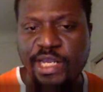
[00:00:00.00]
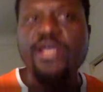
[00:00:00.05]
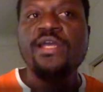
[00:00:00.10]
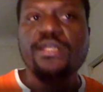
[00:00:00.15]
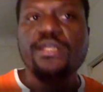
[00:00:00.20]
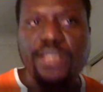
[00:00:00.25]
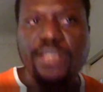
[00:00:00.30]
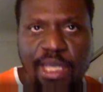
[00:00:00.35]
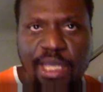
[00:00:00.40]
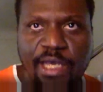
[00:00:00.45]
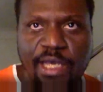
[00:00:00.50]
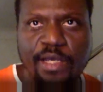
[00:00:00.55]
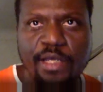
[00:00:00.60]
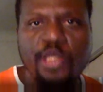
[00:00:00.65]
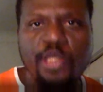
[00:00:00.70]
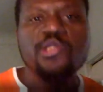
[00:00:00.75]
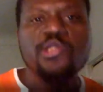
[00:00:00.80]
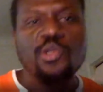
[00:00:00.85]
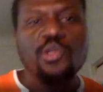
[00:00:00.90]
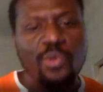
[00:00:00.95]
Yeah.
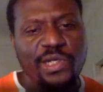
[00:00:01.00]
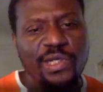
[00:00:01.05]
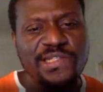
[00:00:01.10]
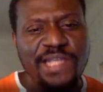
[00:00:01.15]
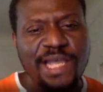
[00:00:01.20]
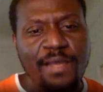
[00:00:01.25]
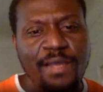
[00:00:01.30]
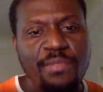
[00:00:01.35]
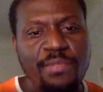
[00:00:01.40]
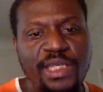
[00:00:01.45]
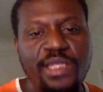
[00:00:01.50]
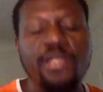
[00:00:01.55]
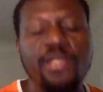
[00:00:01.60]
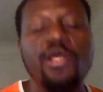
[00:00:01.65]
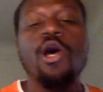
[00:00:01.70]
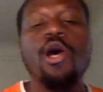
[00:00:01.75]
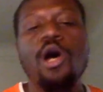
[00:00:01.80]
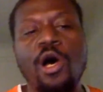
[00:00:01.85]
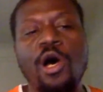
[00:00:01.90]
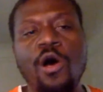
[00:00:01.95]
So what does that mean?
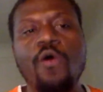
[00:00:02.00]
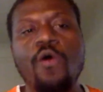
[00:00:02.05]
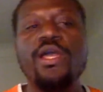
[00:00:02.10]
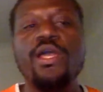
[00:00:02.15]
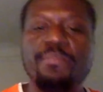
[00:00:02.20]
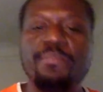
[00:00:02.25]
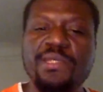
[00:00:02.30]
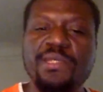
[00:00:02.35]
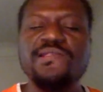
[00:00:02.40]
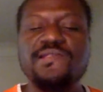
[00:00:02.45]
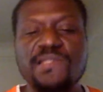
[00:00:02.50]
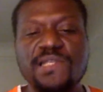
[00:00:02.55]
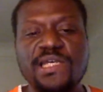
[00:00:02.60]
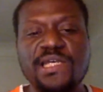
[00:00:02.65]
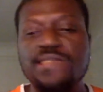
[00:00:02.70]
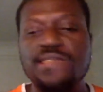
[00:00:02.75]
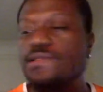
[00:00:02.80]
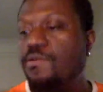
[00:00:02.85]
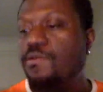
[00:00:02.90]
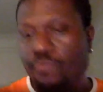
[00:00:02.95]
Oh, it means
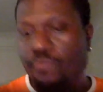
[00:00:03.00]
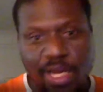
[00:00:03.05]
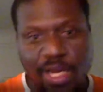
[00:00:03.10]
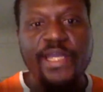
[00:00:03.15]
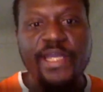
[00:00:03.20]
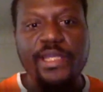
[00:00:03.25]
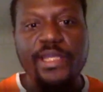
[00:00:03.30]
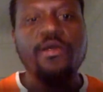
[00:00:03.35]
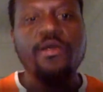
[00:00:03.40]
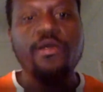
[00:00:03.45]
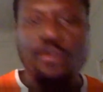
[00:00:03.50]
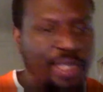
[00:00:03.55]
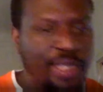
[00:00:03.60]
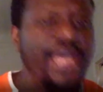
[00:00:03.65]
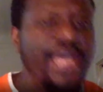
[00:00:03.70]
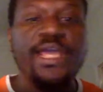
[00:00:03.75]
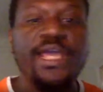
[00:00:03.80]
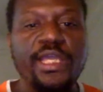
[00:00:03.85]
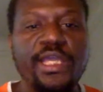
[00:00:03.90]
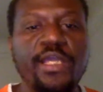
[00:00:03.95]
this. Right.
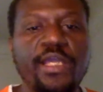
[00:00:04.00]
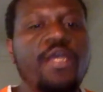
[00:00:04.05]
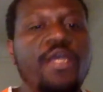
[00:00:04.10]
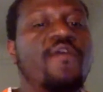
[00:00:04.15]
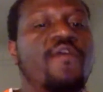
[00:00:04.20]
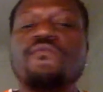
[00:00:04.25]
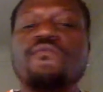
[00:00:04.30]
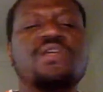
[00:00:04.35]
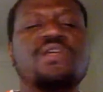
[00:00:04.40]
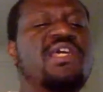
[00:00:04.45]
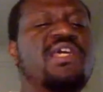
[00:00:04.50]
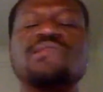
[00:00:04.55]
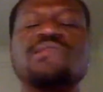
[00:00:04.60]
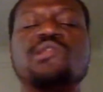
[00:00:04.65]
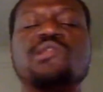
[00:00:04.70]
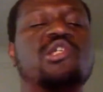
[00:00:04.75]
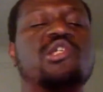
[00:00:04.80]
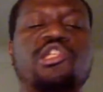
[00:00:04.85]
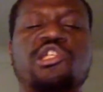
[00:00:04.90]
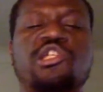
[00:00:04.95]
Okay. It's
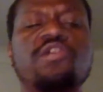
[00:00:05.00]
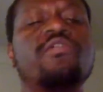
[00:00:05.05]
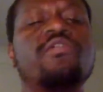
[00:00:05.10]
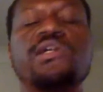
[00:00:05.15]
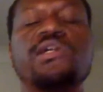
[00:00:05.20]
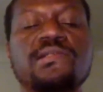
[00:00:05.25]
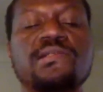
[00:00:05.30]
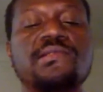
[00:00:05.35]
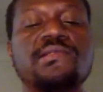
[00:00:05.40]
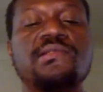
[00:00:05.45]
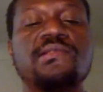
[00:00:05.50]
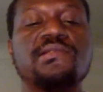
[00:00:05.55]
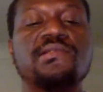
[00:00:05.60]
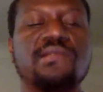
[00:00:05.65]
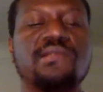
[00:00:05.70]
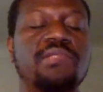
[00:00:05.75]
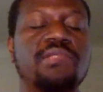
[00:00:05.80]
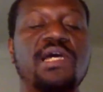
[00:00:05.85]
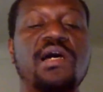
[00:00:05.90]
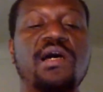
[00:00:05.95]
assurance
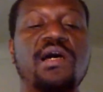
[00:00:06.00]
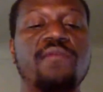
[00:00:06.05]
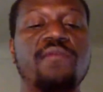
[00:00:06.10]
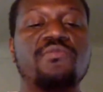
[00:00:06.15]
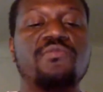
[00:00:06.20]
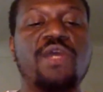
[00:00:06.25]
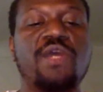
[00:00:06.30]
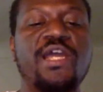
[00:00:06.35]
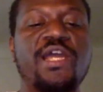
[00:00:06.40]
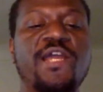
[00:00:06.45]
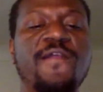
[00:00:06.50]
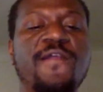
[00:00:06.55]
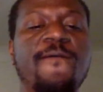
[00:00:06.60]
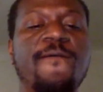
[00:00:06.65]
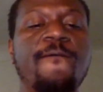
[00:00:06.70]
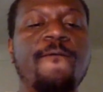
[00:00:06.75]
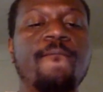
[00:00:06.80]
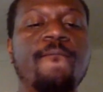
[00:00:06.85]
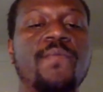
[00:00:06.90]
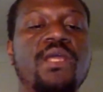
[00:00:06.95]
sometimes, right?
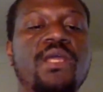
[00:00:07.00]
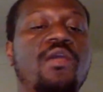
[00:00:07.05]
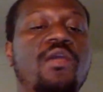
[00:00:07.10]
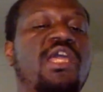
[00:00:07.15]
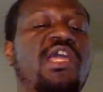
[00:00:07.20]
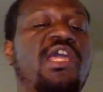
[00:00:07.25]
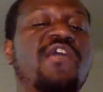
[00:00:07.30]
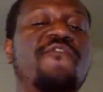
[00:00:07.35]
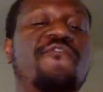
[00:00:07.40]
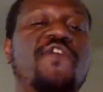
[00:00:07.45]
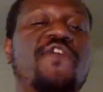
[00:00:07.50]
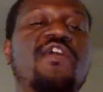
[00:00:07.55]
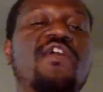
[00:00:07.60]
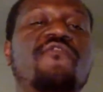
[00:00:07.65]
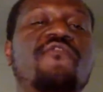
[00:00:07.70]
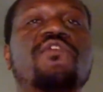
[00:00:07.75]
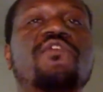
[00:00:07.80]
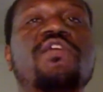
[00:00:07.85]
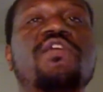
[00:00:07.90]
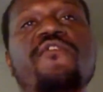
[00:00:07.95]

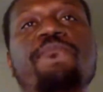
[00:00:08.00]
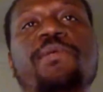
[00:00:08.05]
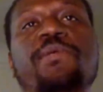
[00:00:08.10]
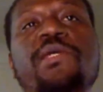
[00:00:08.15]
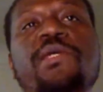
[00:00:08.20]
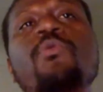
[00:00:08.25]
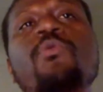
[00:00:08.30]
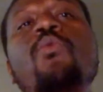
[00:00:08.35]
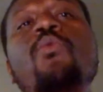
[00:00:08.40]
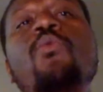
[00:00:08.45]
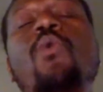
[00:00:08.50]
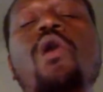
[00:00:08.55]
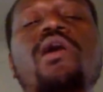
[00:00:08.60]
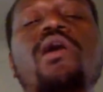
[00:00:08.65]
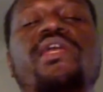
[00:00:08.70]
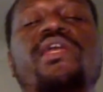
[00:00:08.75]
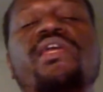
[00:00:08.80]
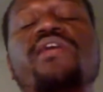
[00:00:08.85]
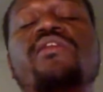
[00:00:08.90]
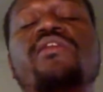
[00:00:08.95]
If people walk
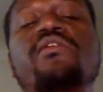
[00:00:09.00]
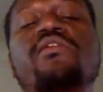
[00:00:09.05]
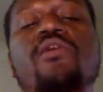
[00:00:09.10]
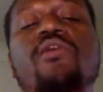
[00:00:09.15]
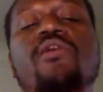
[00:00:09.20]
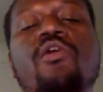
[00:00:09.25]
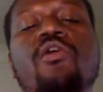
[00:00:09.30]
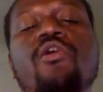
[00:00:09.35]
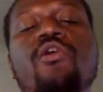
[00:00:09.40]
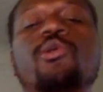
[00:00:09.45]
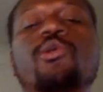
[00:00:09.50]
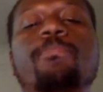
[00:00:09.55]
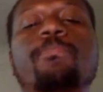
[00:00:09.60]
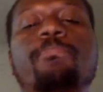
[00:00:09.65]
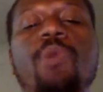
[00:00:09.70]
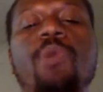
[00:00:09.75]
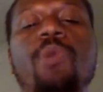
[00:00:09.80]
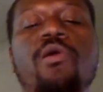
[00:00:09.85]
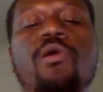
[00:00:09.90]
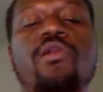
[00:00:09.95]
in
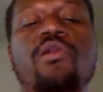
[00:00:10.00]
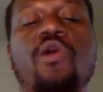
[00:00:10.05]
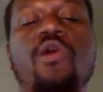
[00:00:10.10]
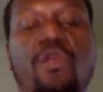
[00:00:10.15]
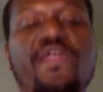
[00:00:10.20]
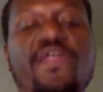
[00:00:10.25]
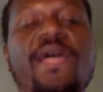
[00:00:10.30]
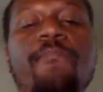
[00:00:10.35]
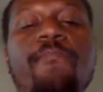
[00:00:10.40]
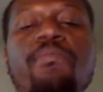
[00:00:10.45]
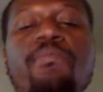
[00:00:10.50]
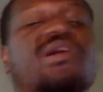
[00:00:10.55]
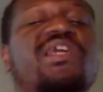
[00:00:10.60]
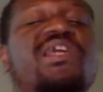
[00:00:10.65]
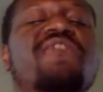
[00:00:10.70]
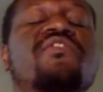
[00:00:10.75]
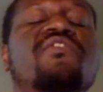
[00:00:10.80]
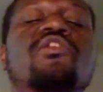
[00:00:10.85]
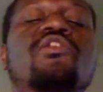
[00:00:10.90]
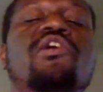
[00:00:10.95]
on that book,
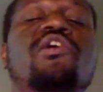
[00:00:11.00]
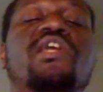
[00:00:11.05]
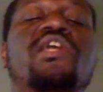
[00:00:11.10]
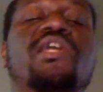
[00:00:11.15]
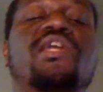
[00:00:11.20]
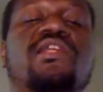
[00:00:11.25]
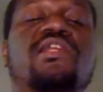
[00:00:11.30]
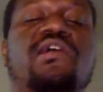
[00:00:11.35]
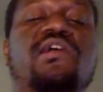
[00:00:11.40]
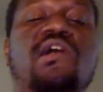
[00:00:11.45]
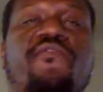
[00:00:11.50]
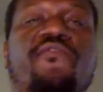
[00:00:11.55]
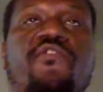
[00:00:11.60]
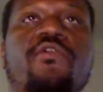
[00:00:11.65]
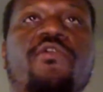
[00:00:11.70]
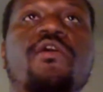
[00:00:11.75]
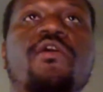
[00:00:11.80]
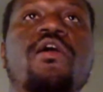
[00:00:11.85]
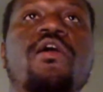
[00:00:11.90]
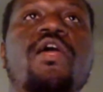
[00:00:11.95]
even looking at the
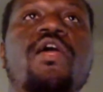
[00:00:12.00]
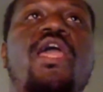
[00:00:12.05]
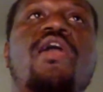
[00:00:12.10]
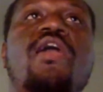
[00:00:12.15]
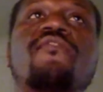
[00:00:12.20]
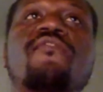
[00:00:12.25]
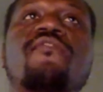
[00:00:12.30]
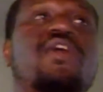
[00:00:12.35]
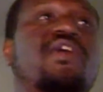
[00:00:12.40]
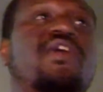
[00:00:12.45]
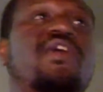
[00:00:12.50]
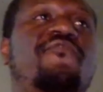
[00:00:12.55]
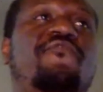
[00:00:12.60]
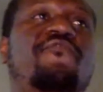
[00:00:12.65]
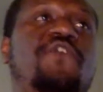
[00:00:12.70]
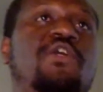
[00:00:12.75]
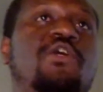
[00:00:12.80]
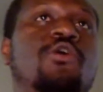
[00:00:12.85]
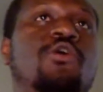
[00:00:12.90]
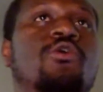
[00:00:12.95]
cover, and they
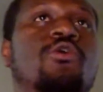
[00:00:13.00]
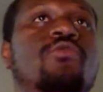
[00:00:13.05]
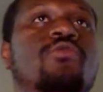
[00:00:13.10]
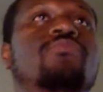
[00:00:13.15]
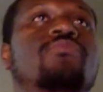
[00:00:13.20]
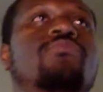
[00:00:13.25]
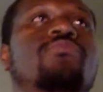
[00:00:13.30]
feel